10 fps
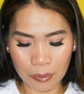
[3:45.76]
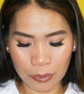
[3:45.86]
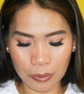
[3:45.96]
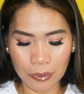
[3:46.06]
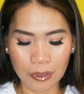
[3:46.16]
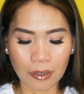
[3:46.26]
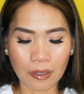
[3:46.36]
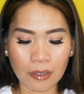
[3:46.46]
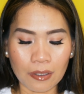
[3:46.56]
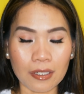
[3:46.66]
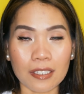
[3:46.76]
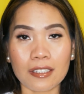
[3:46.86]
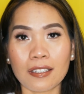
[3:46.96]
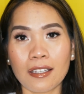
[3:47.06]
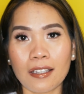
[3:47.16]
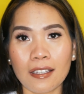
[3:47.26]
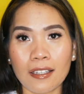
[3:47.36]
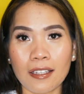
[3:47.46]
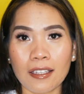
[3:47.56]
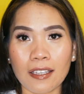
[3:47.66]
Ooh, the color is
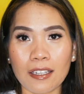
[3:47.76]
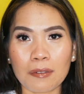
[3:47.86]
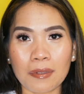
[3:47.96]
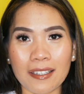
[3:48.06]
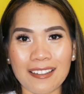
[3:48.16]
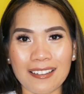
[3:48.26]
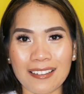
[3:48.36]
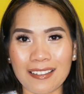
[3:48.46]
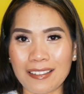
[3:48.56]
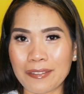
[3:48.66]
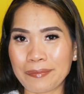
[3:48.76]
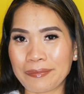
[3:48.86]
kind of like a